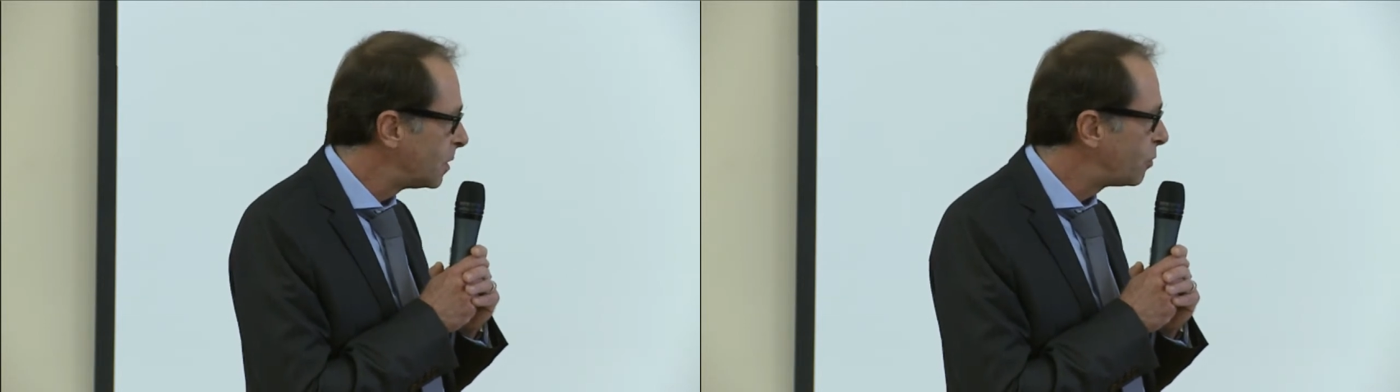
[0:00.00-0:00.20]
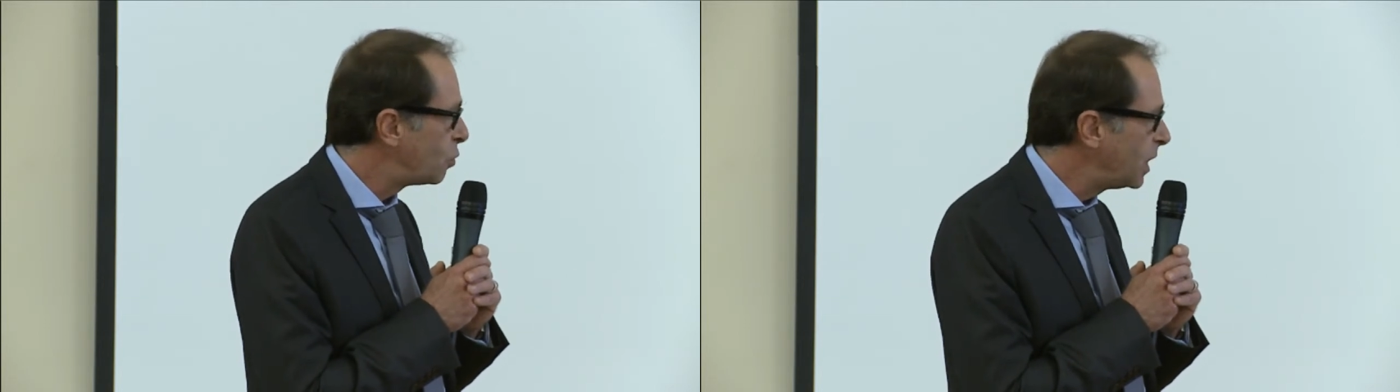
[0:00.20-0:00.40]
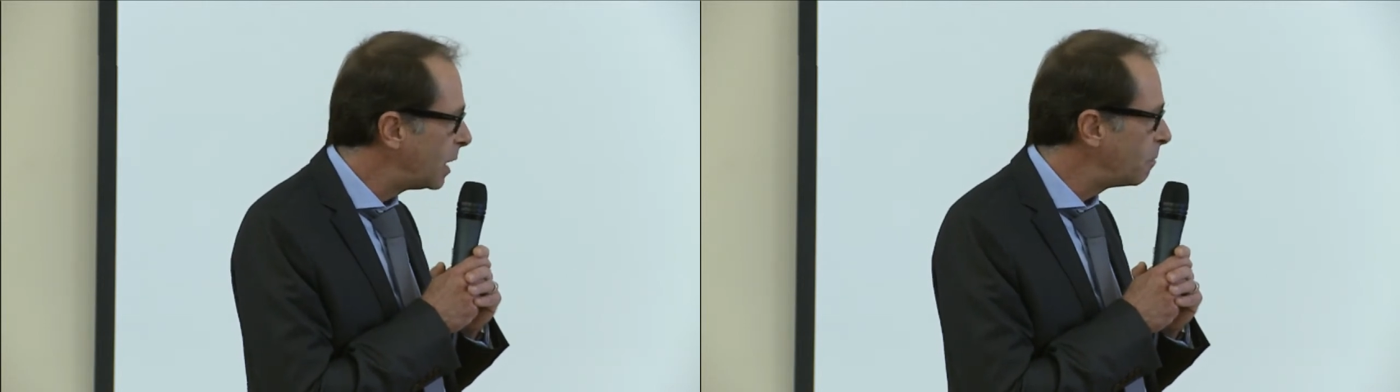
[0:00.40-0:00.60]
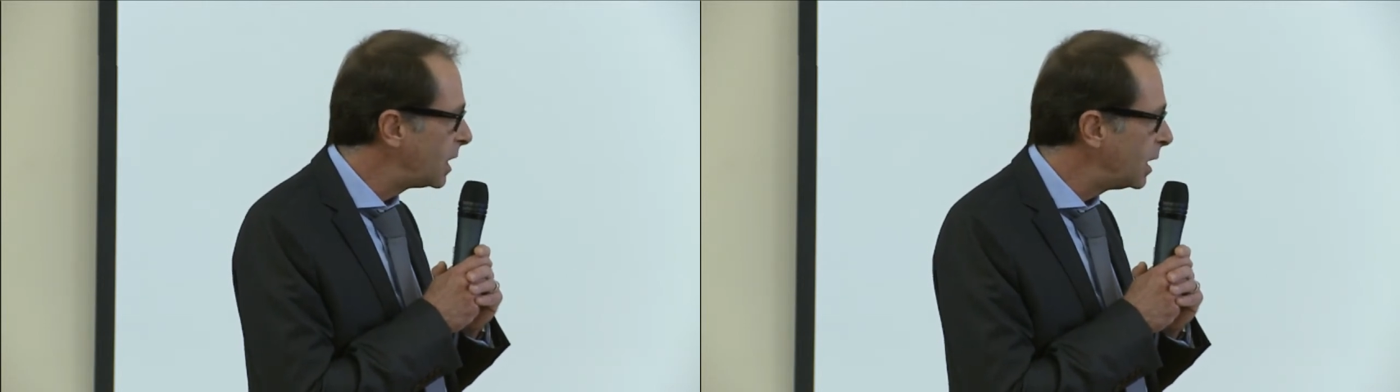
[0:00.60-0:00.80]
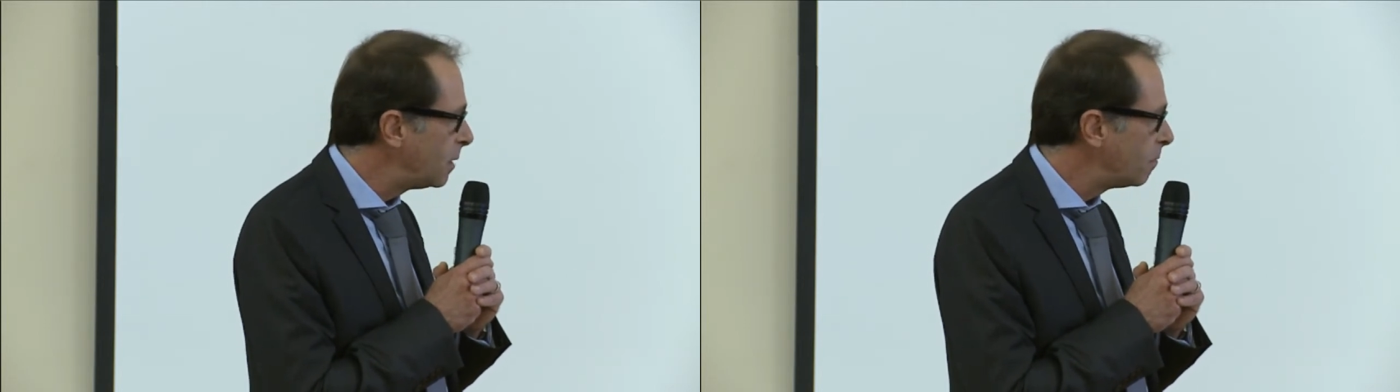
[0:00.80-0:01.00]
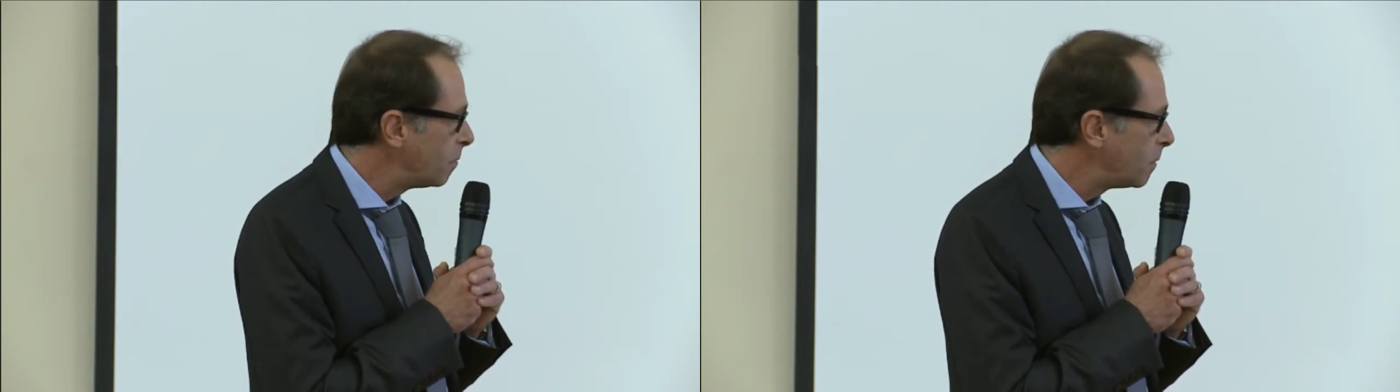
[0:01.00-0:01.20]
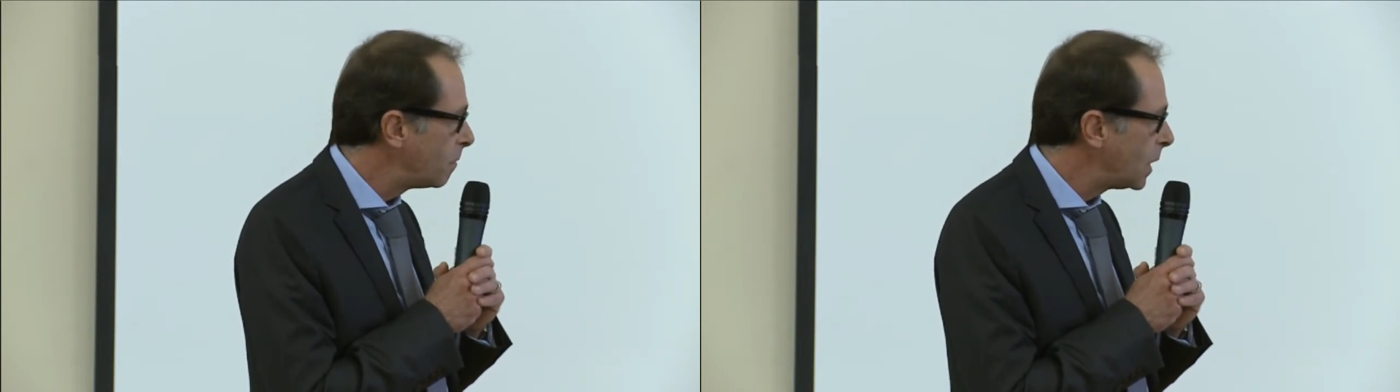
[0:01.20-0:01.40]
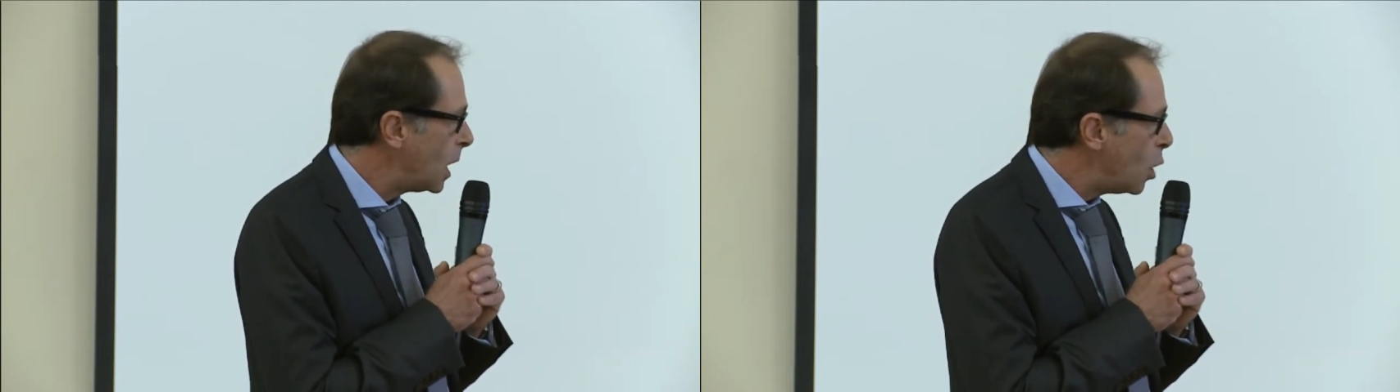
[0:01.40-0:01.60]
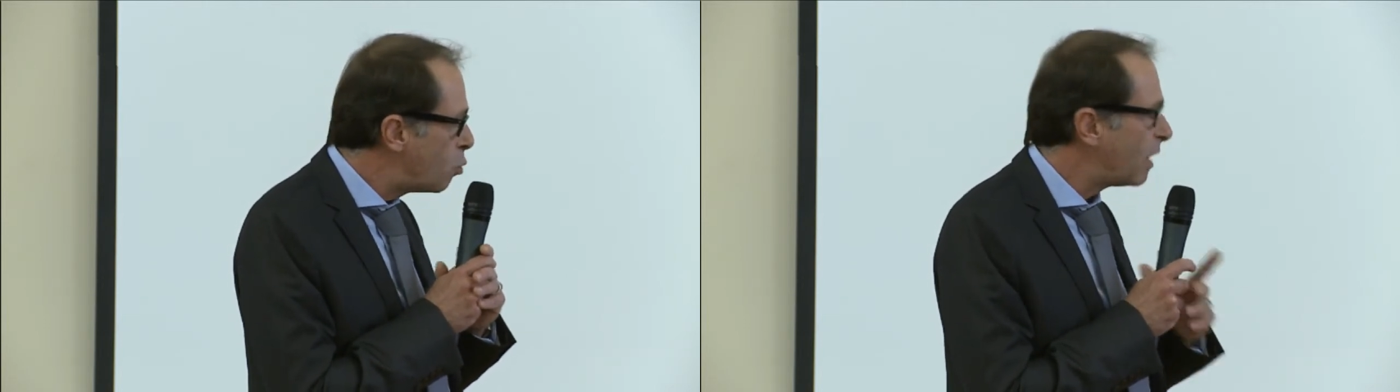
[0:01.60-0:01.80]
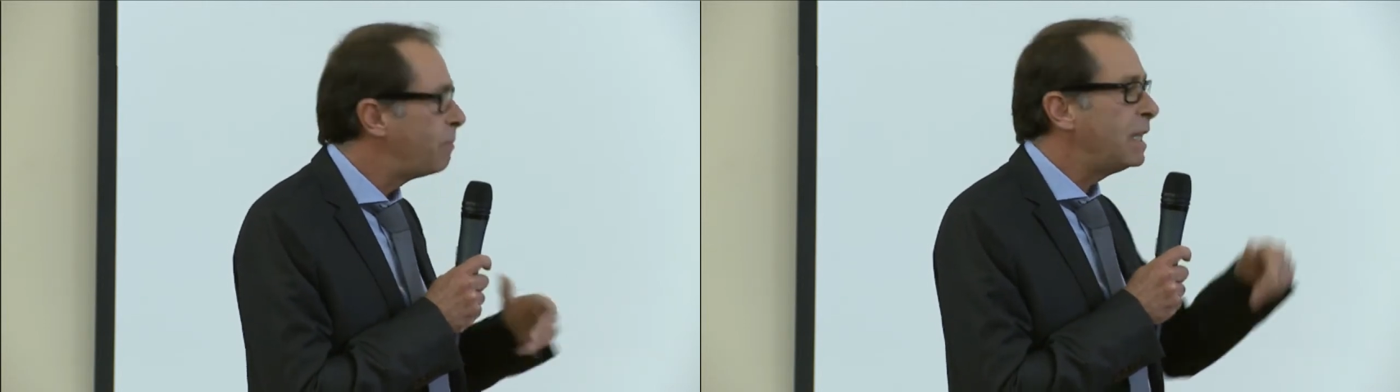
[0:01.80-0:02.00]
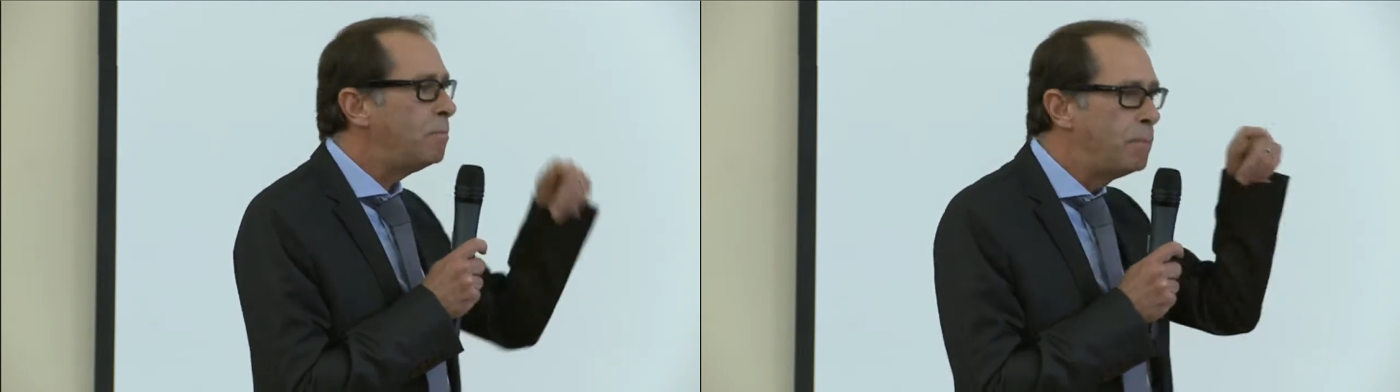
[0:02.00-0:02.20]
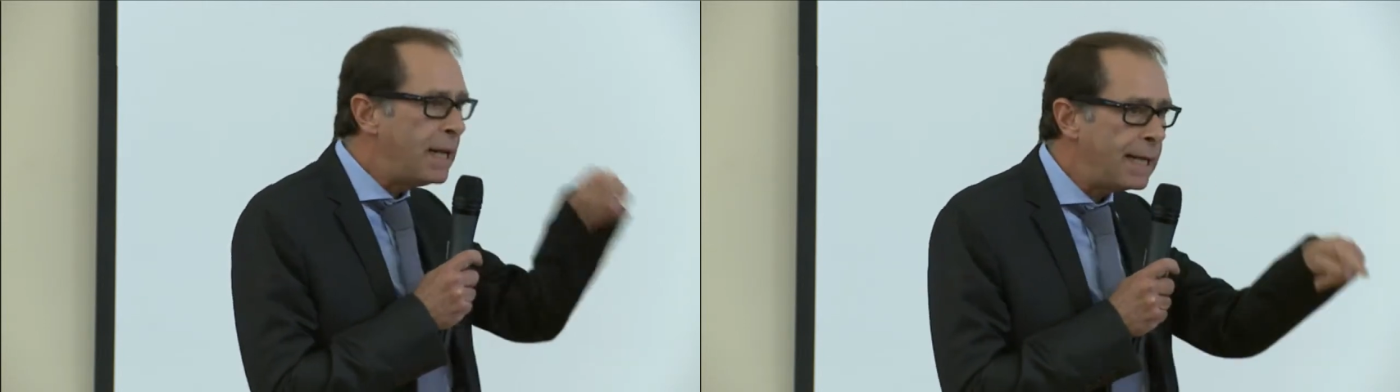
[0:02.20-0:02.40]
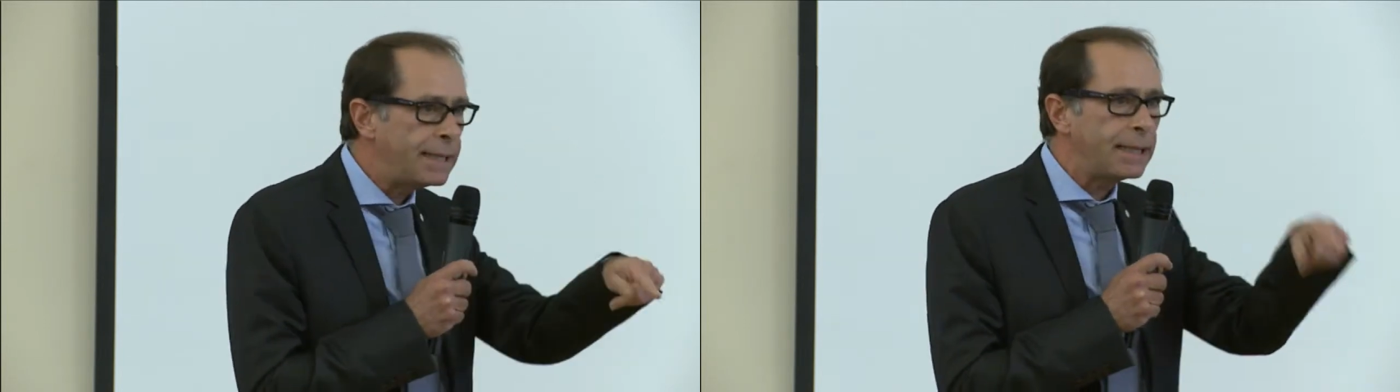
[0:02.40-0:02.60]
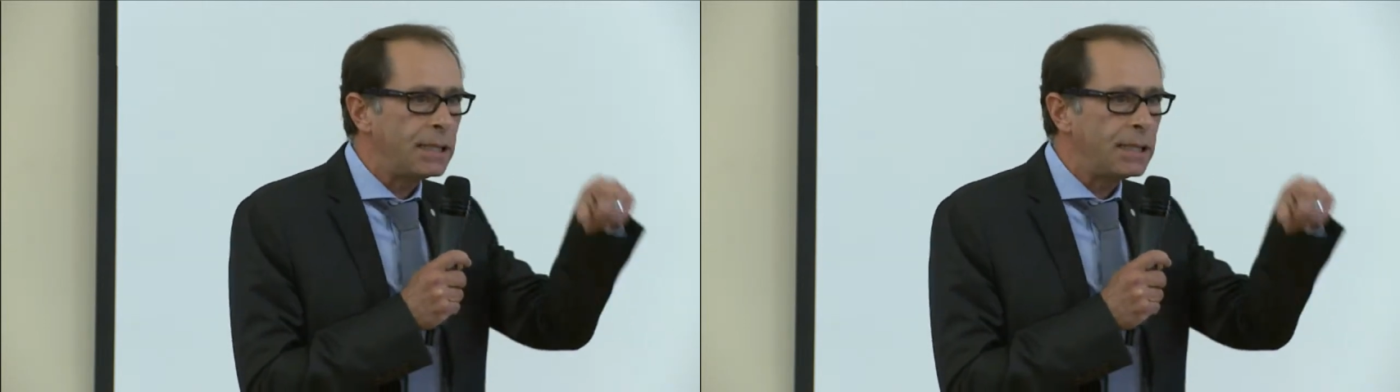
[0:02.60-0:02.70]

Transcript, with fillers: fully empty, who have been built